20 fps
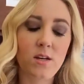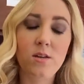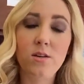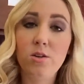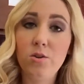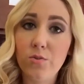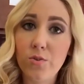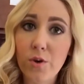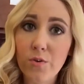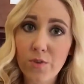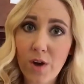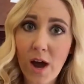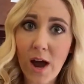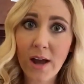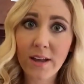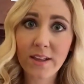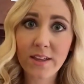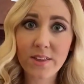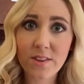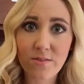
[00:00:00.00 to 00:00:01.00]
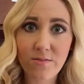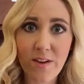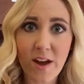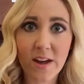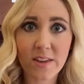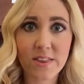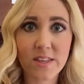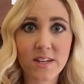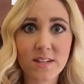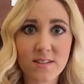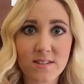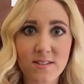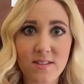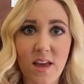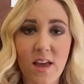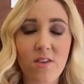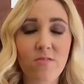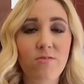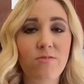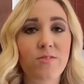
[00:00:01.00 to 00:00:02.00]
You highlight the fact that it's
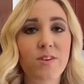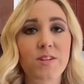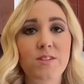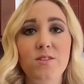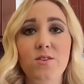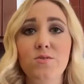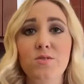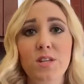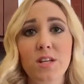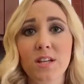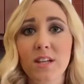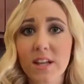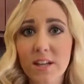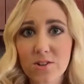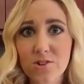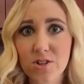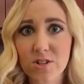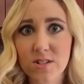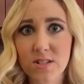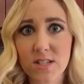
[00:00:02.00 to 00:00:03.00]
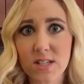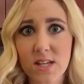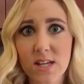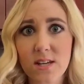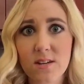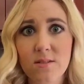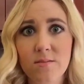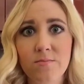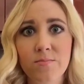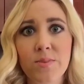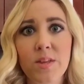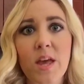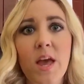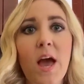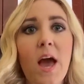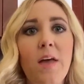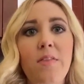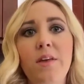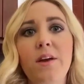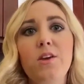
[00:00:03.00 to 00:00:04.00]
safe, it's using electricity,
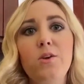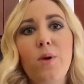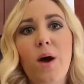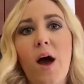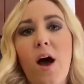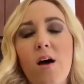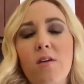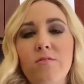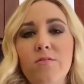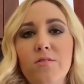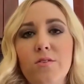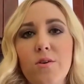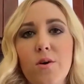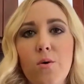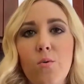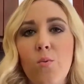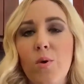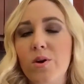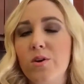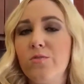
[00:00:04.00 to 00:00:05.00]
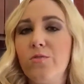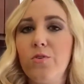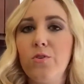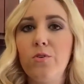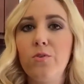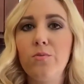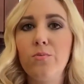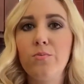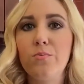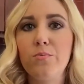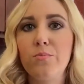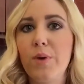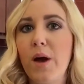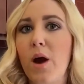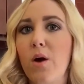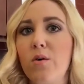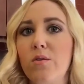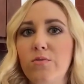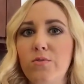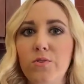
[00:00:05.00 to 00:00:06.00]
and that you have wonderful,
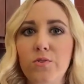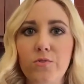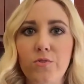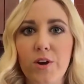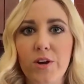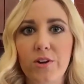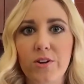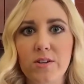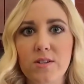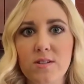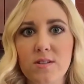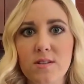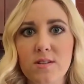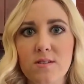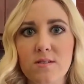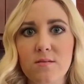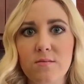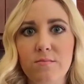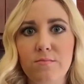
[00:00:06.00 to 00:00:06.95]
powerful fragrances.